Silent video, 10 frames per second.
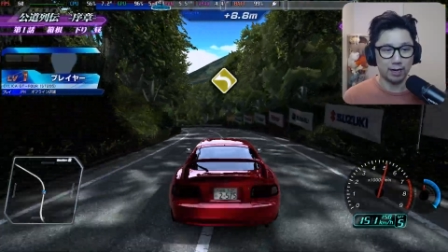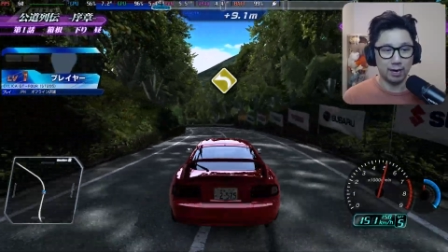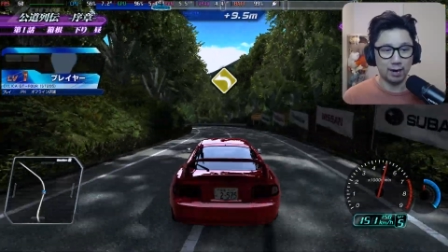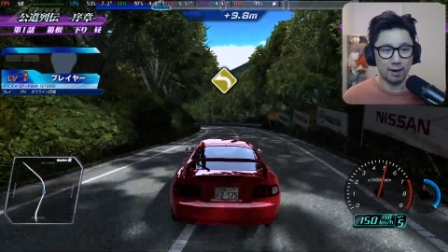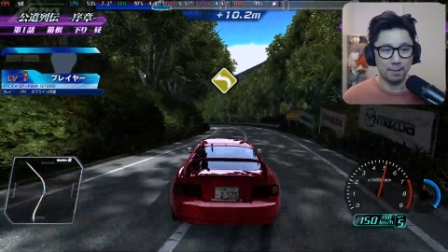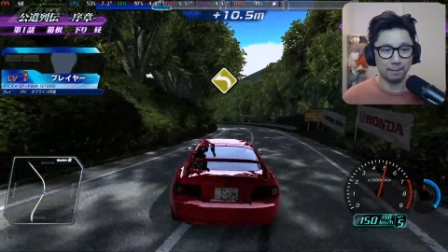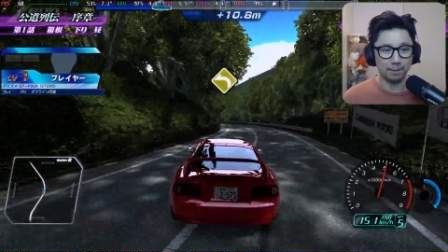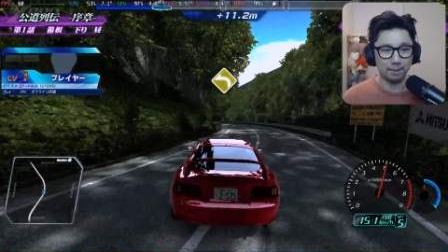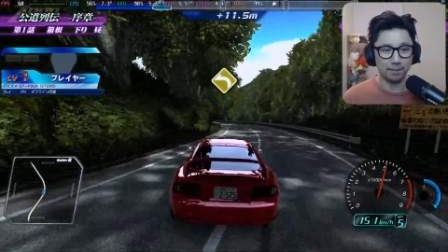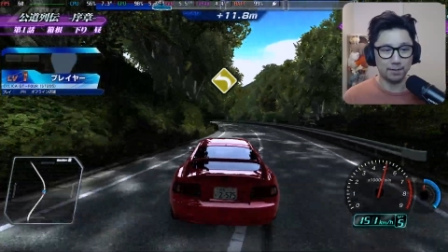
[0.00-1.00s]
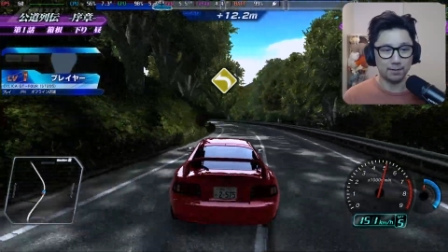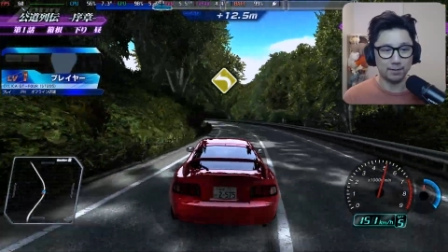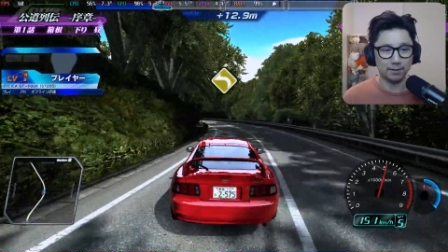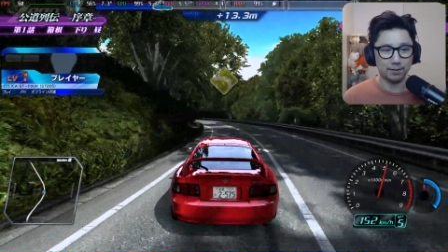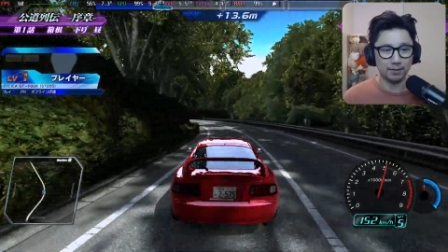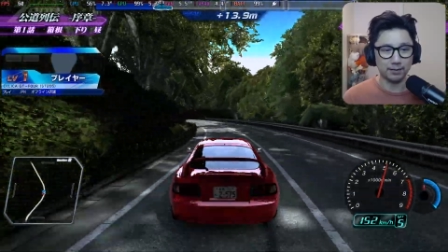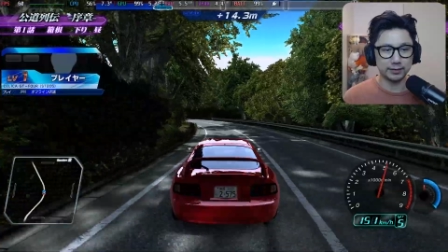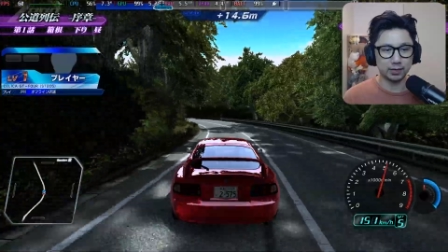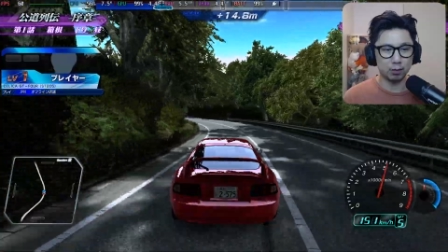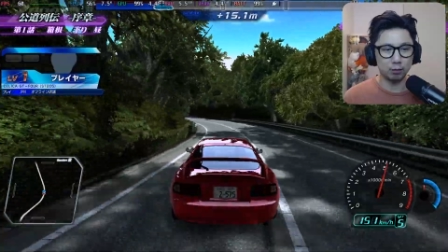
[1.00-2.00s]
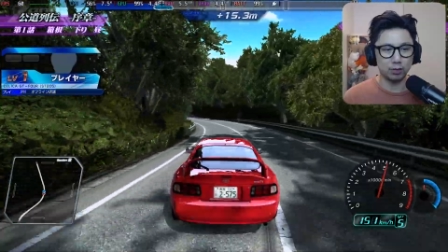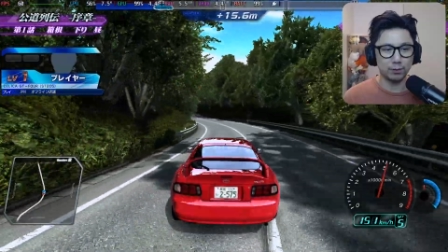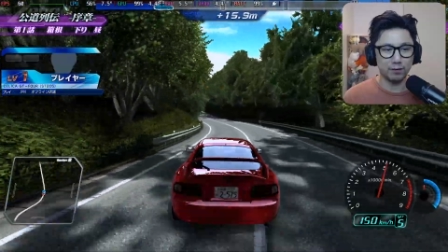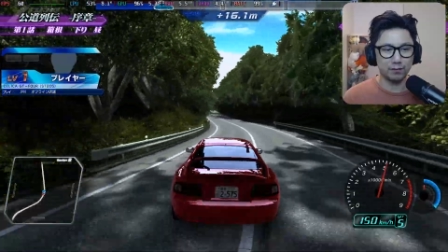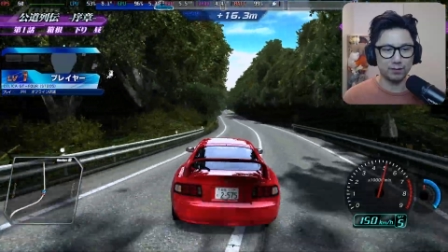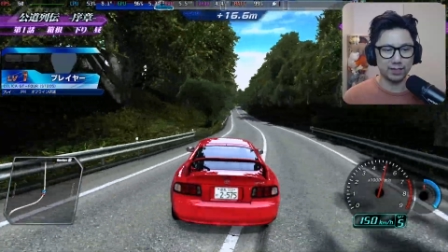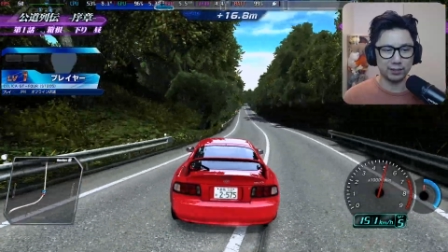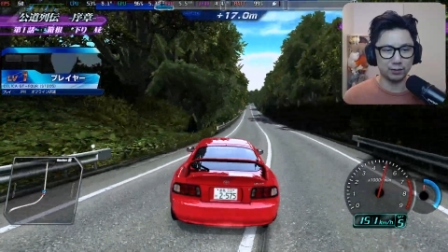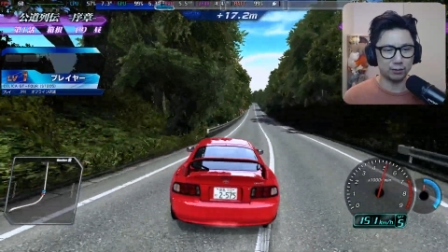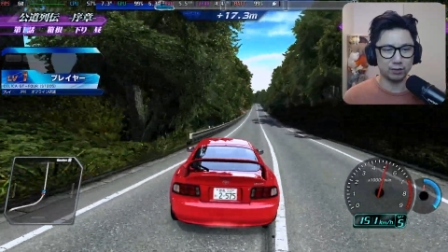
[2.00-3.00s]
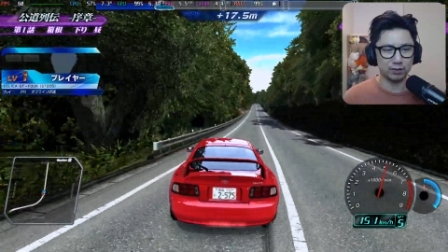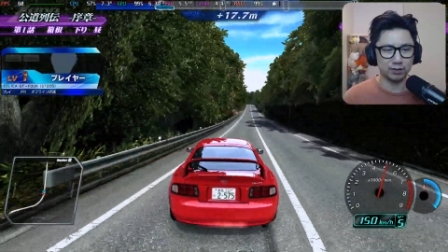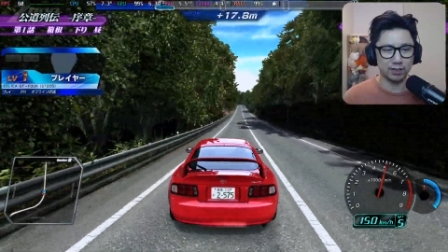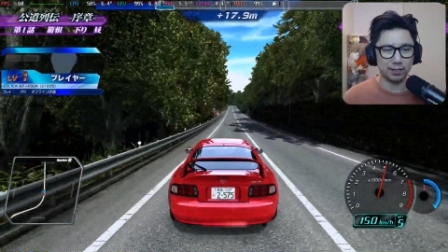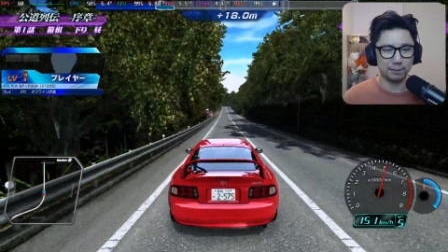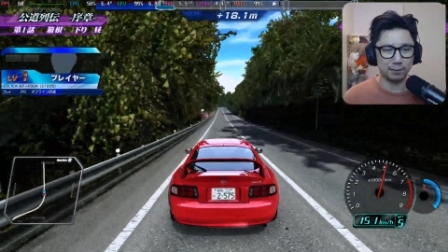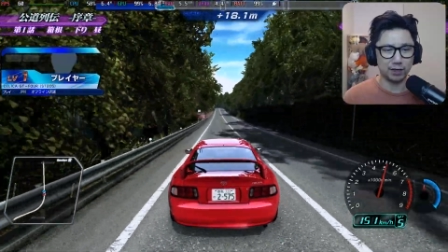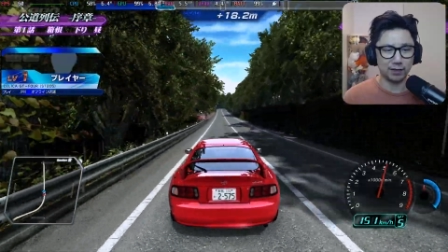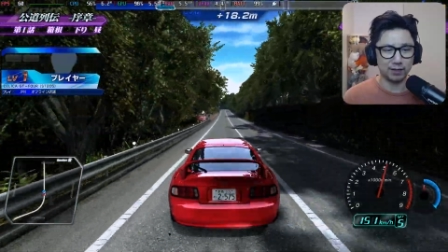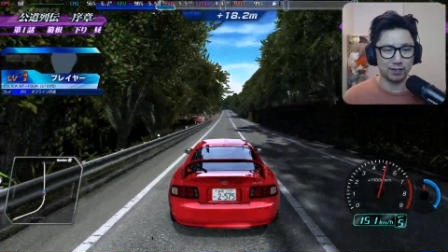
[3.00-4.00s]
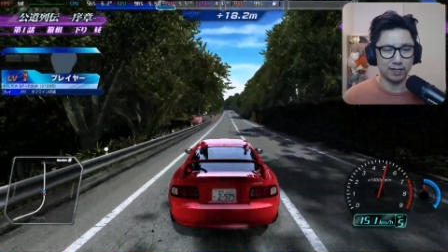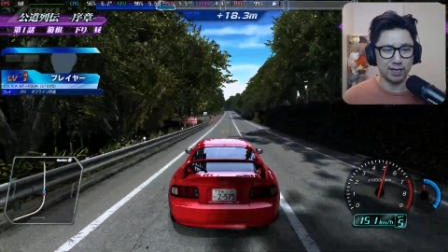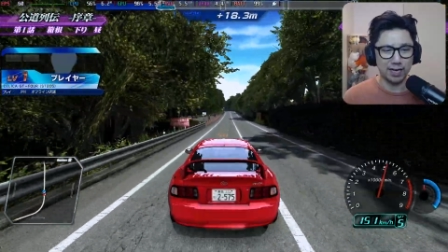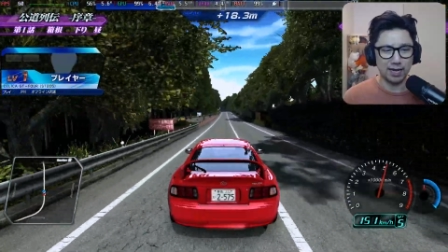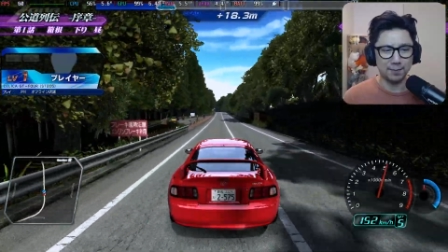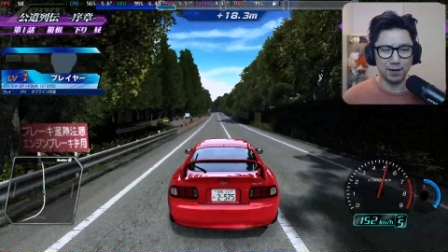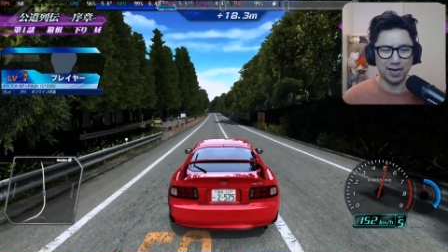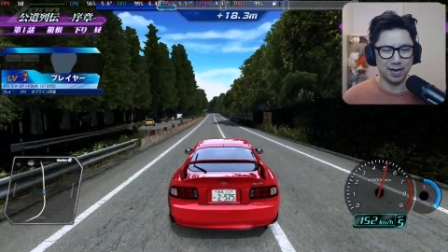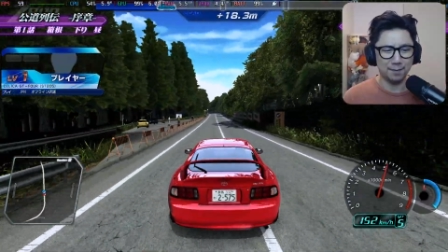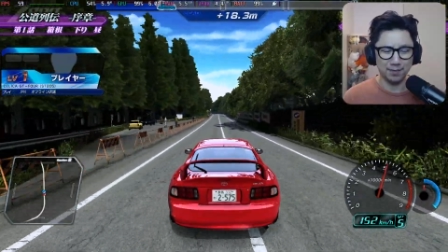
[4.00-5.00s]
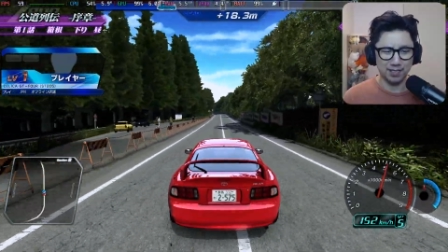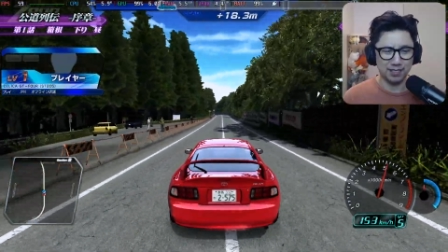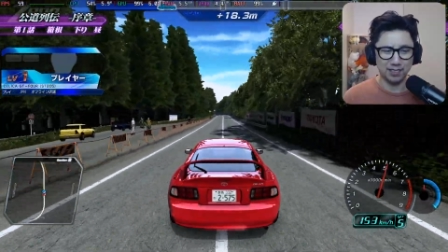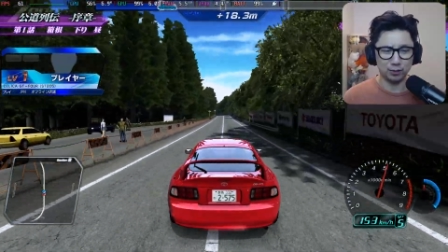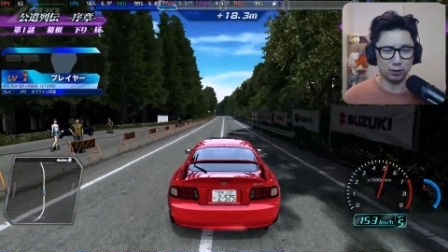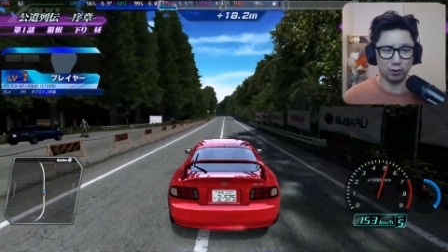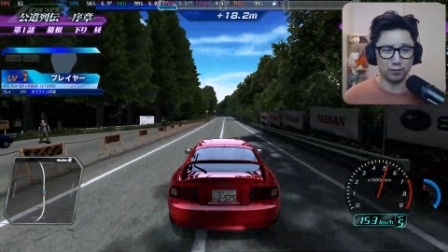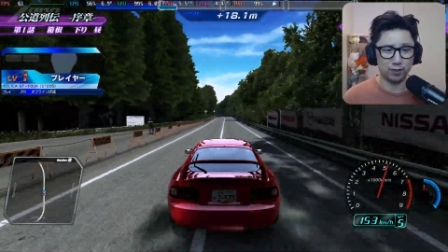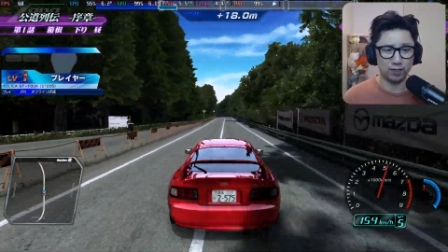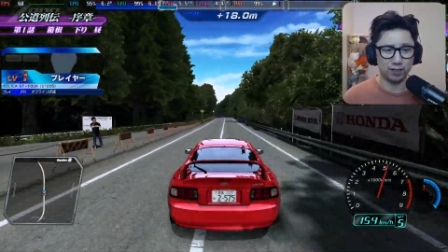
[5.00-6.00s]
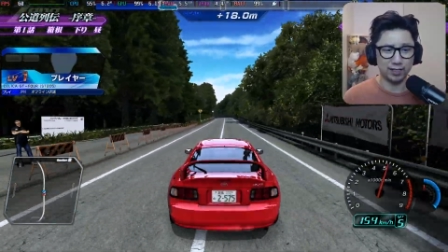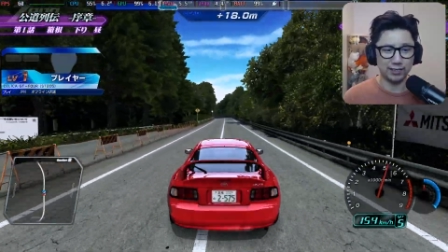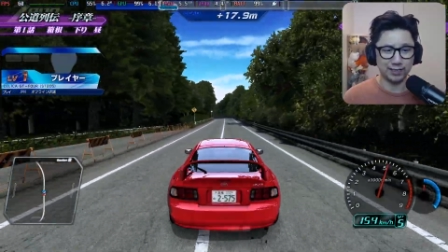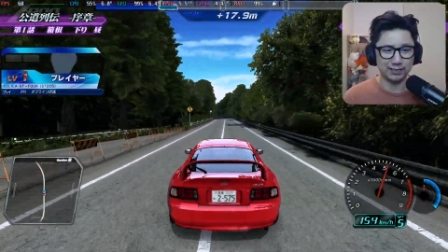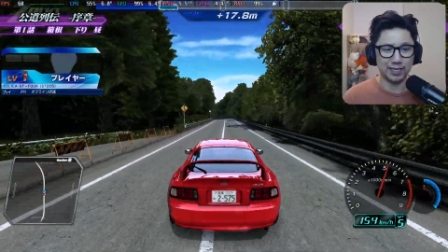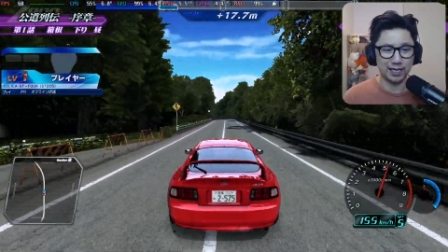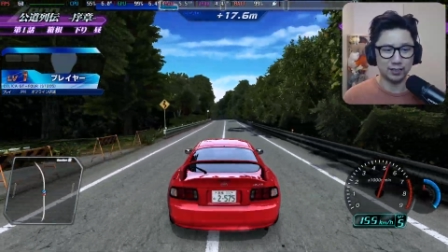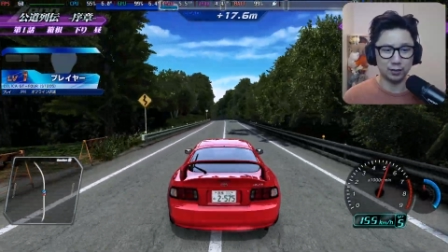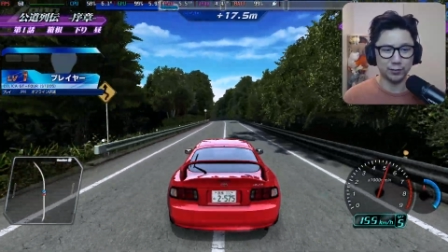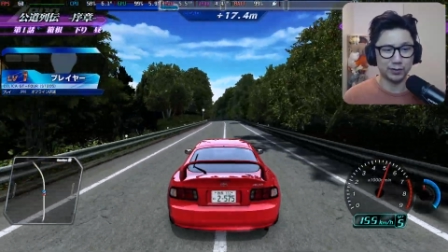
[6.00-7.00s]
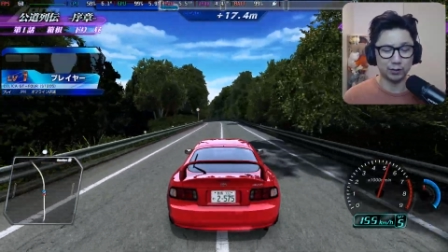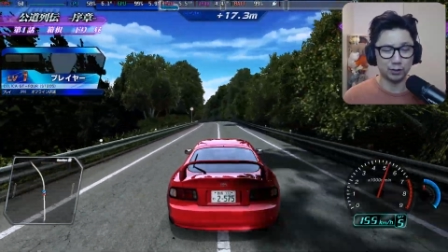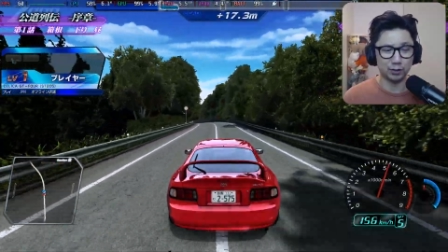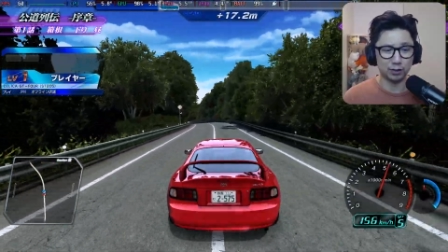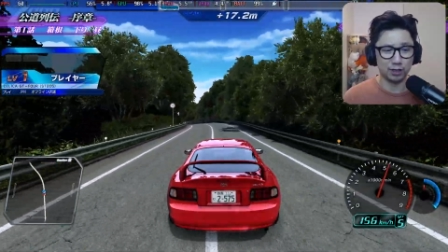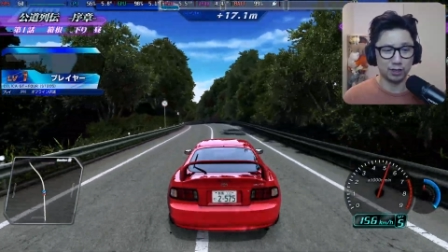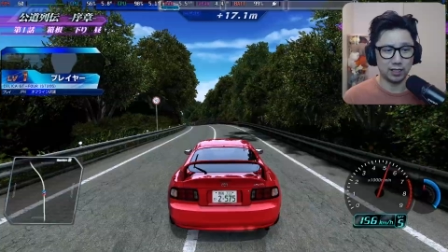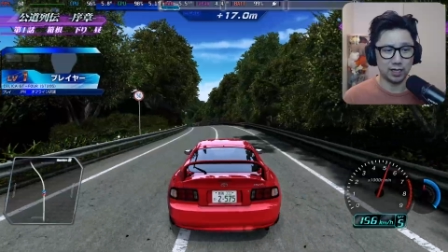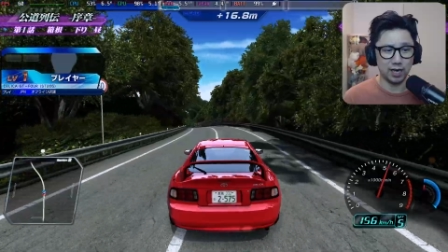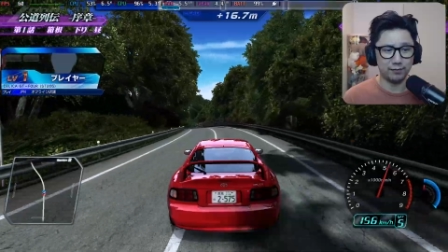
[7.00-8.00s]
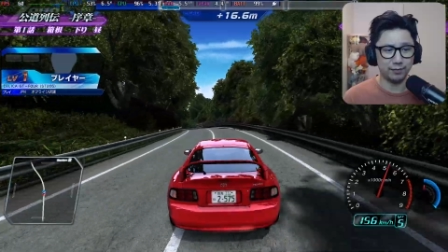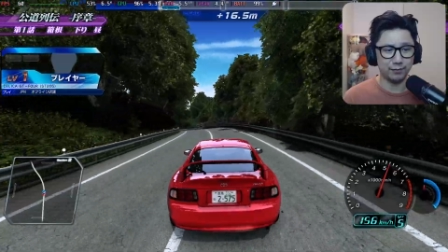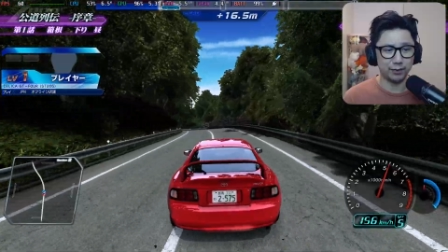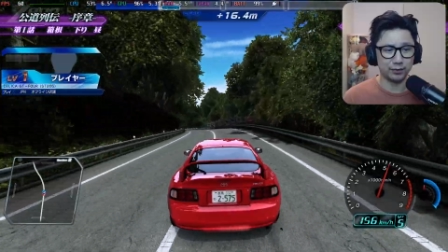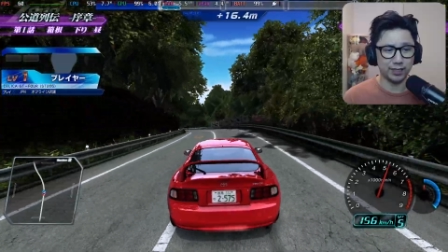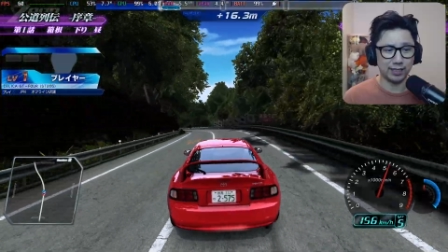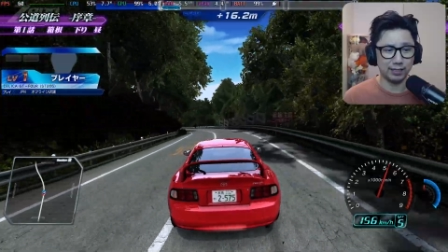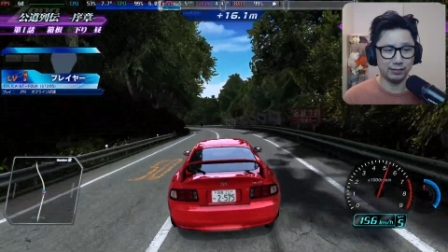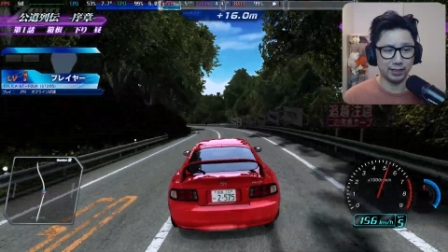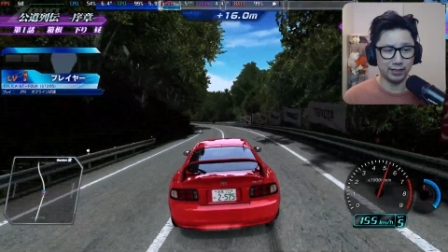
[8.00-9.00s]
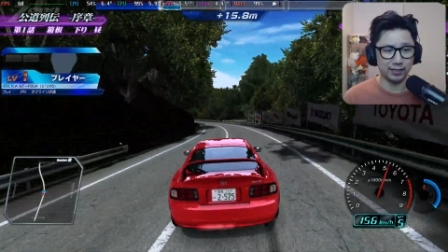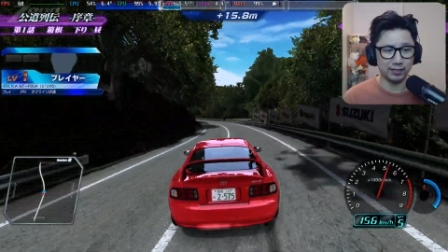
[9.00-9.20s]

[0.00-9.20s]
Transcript: Um, there's an older method that uses um, like MIME server. Like eh, that's harder to install. Uh, I haven't figured that out yet.